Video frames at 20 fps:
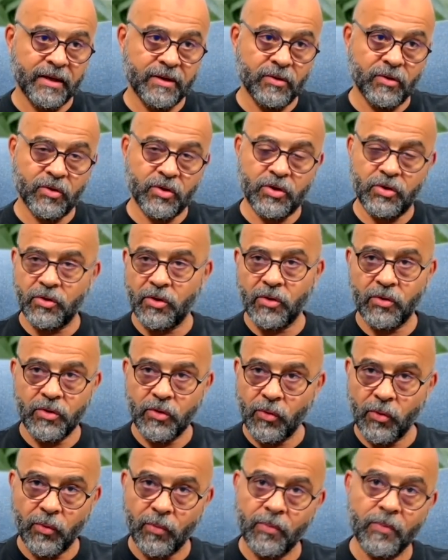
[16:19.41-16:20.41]
or
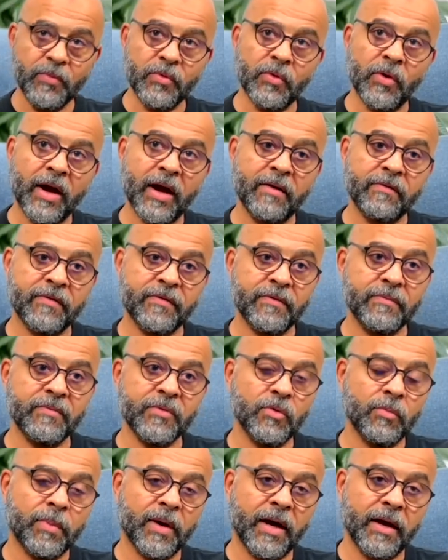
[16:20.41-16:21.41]

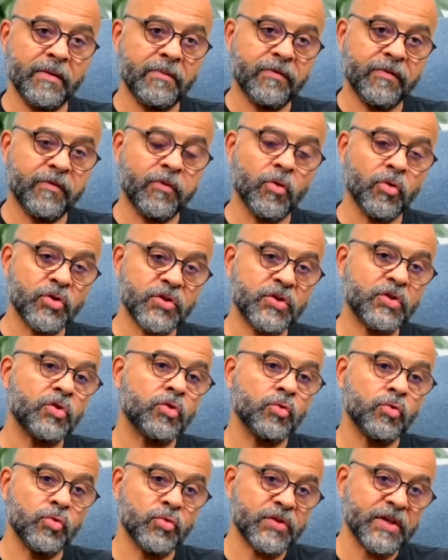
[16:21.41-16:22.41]
you buy 4
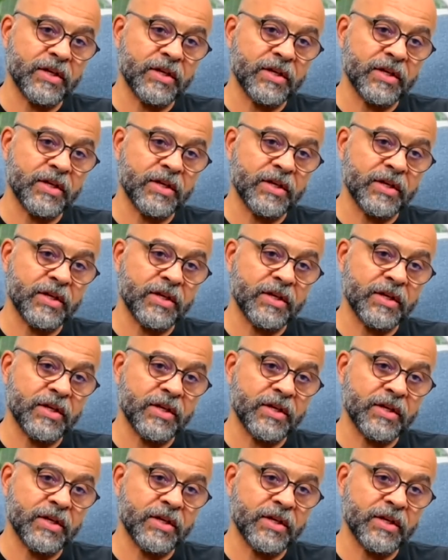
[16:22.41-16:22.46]
screws,